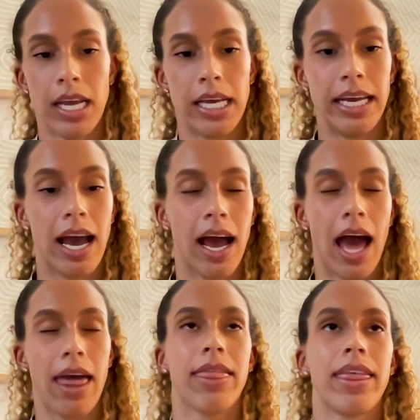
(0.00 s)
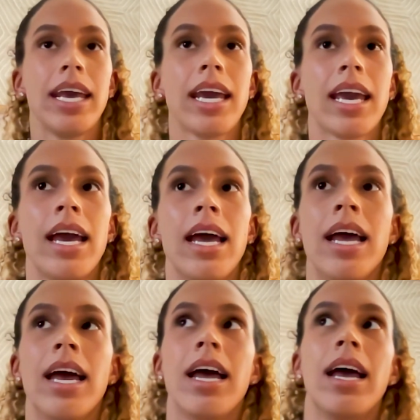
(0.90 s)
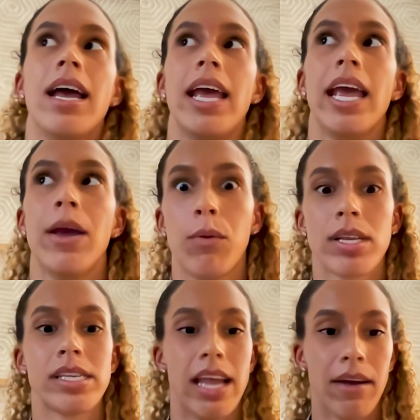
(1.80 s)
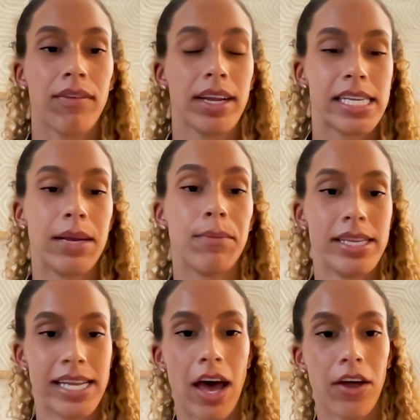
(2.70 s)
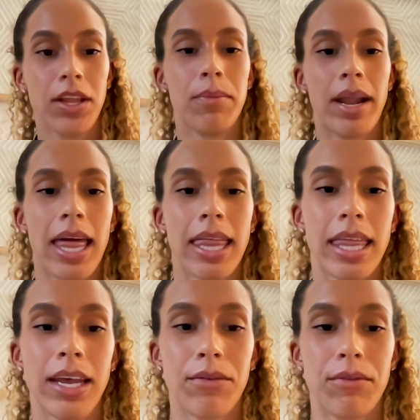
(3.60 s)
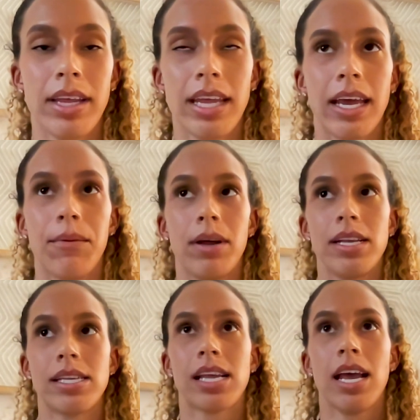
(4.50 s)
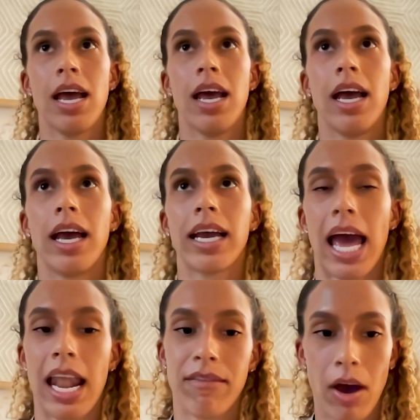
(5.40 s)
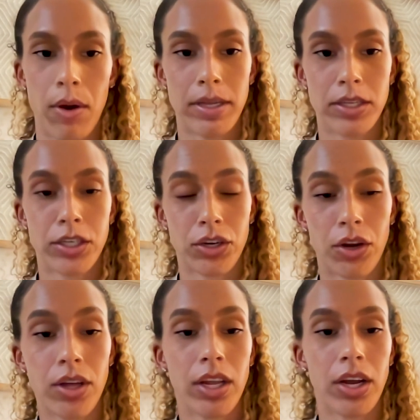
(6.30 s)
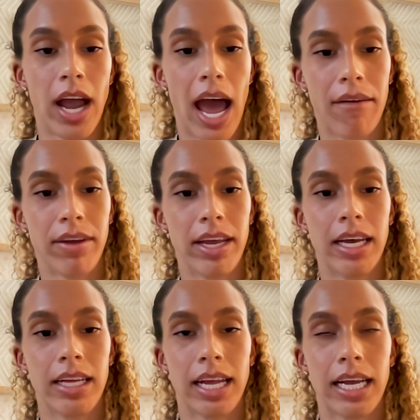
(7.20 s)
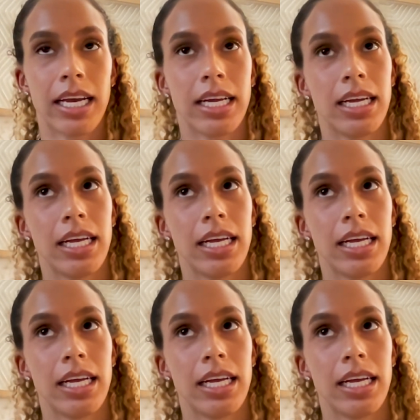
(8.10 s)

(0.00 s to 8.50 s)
Yeah, I think it was definitely team mentality, but I think really it was kind of how we mentioned earlier, having like